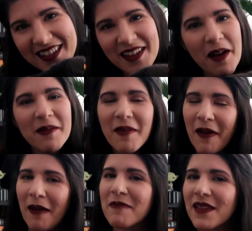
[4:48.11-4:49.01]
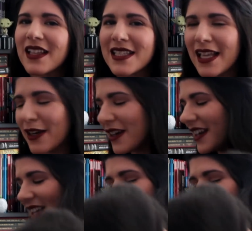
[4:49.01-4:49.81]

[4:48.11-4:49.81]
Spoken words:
No? Okay, let's let her